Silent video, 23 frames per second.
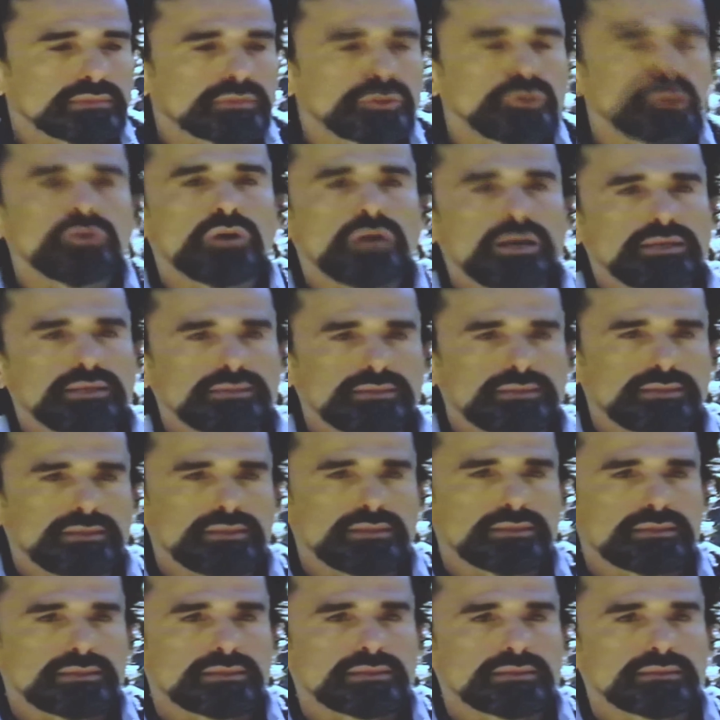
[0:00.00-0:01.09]

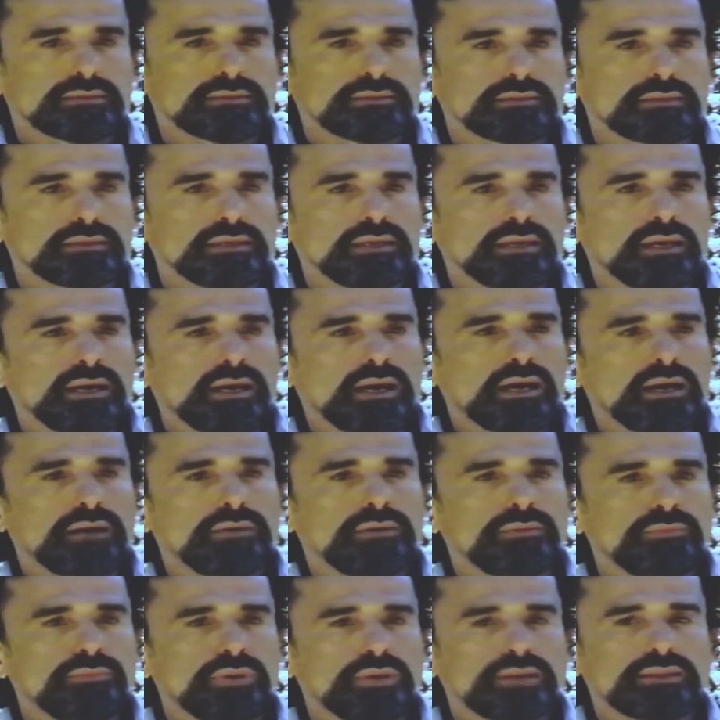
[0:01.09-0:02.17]
nuances
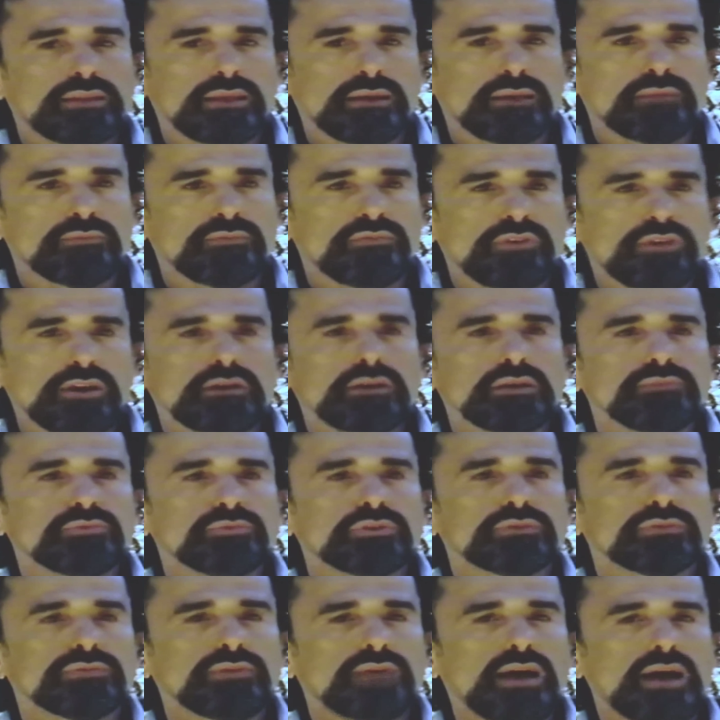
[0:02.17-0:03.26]
uh, but they're very
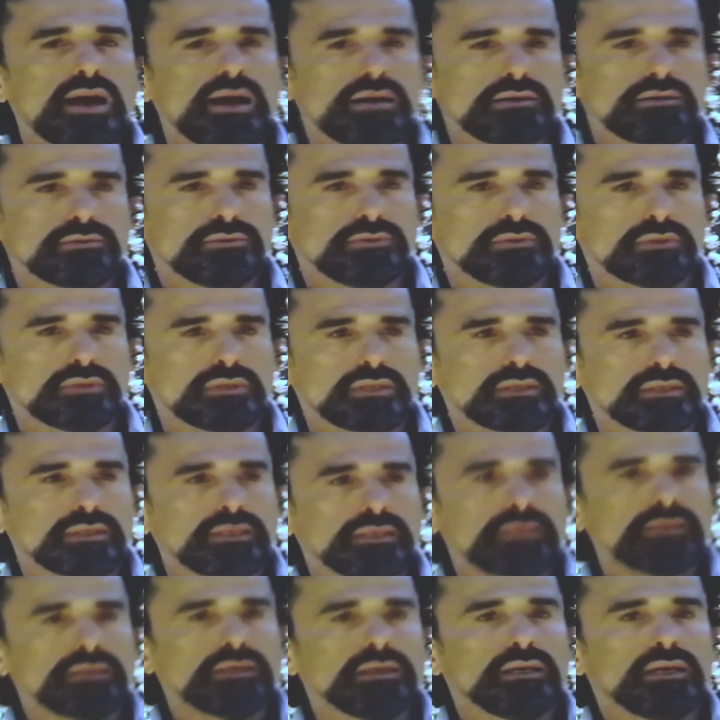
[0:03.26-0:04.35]
profound
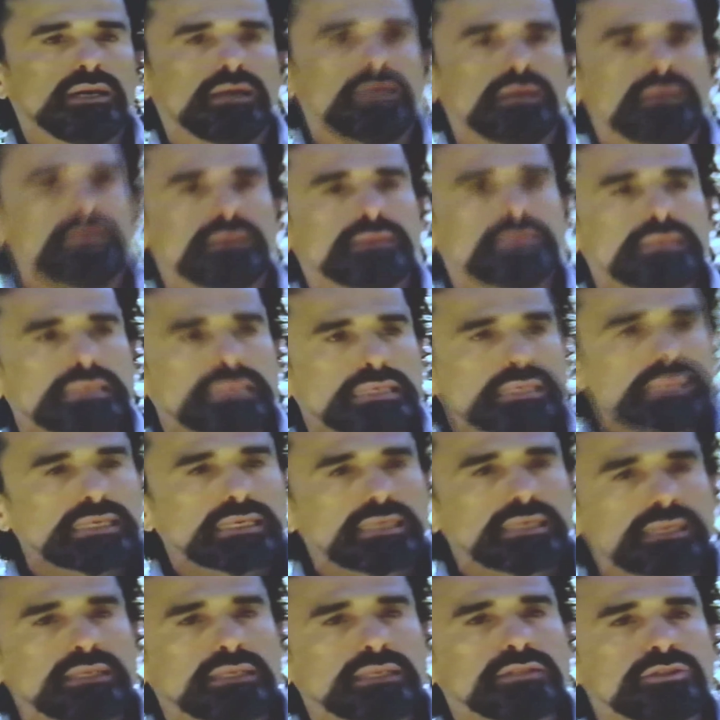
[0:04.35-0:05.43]
uh,
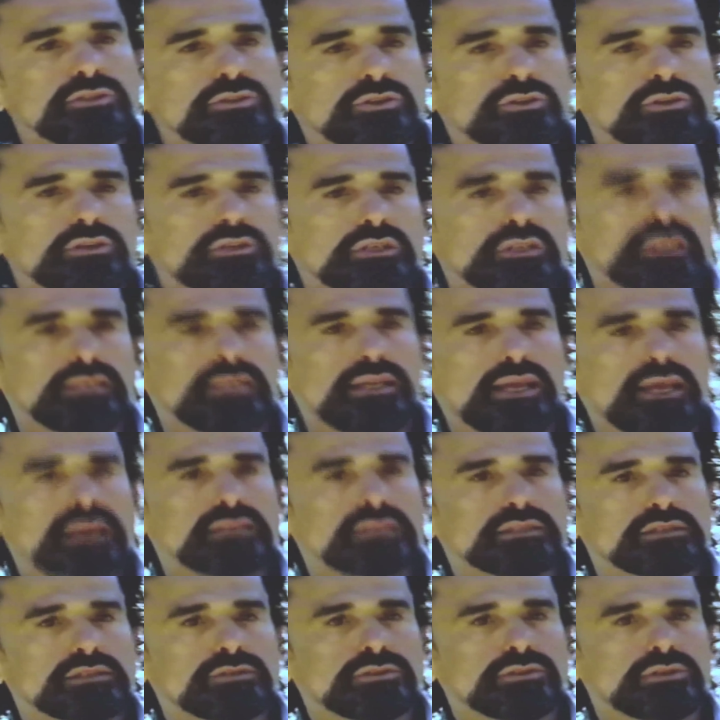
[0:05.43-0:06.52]
internally and
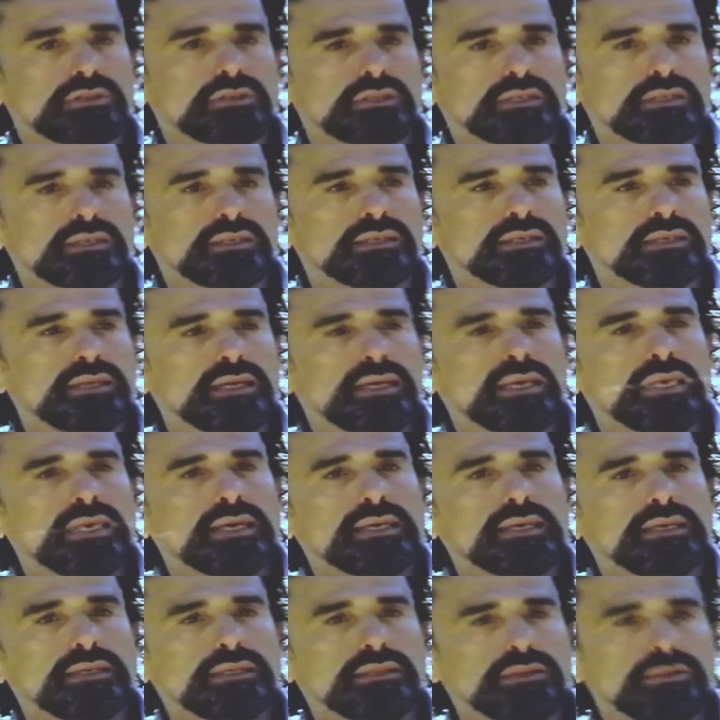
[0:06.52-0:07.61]
externally
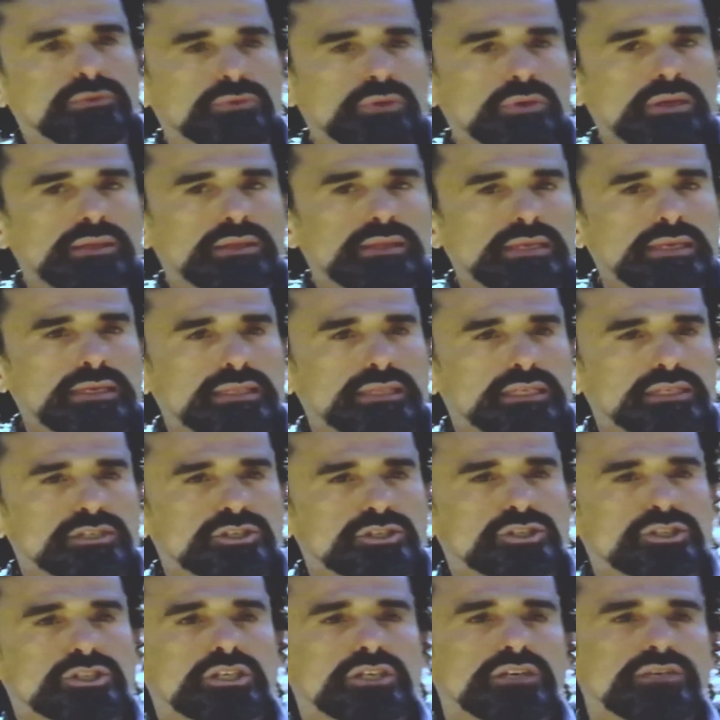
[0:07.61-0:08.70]
in the, in the
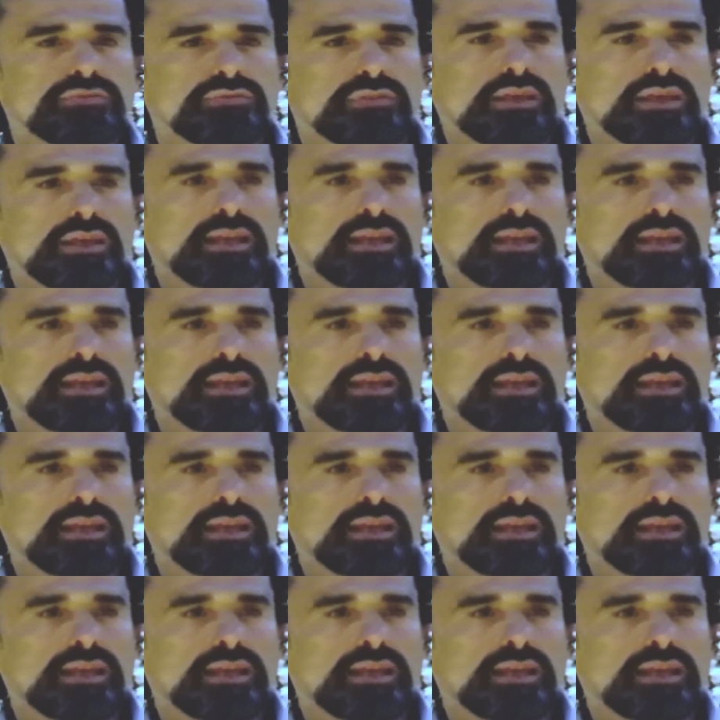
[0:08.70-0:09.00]
shift